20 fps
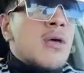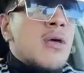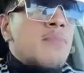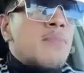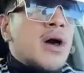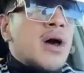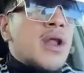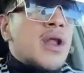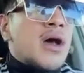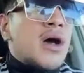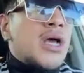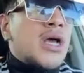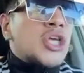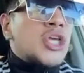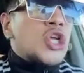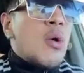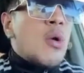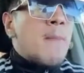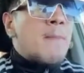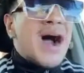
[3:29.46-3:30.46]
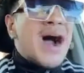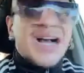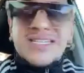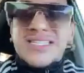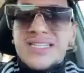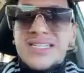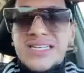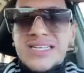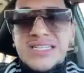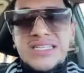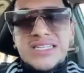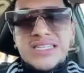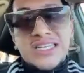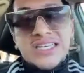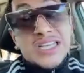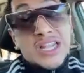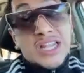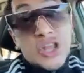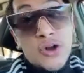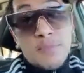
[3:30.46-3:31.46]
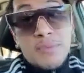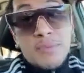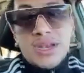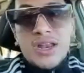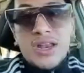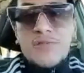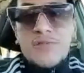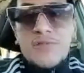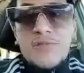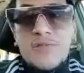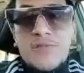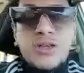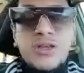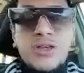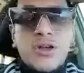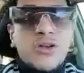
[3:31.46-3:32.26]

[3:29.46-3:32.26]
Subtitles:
But with boxing, it's a little bit different.